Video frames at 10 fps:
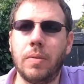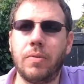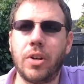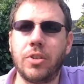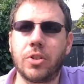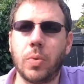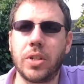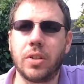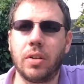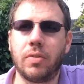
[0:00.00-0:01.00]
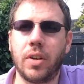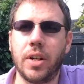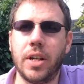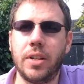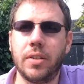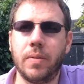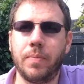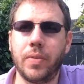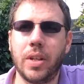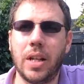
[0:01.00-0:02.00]
very sweet at the front end,
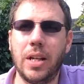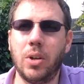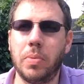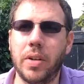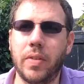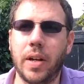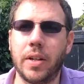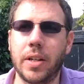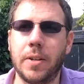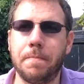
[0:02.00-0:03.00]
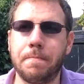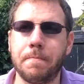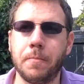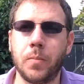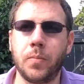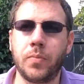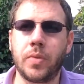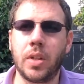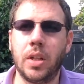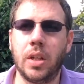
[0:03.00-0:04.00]
a little bit of honey,
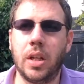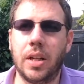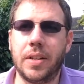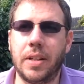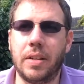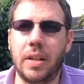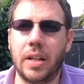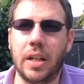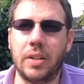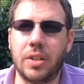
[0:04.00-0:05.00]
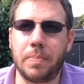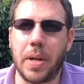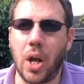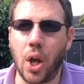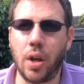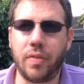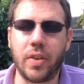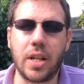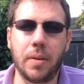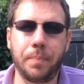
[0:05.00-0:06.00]
and then it's a bit
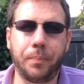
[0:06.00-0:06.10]
earthy.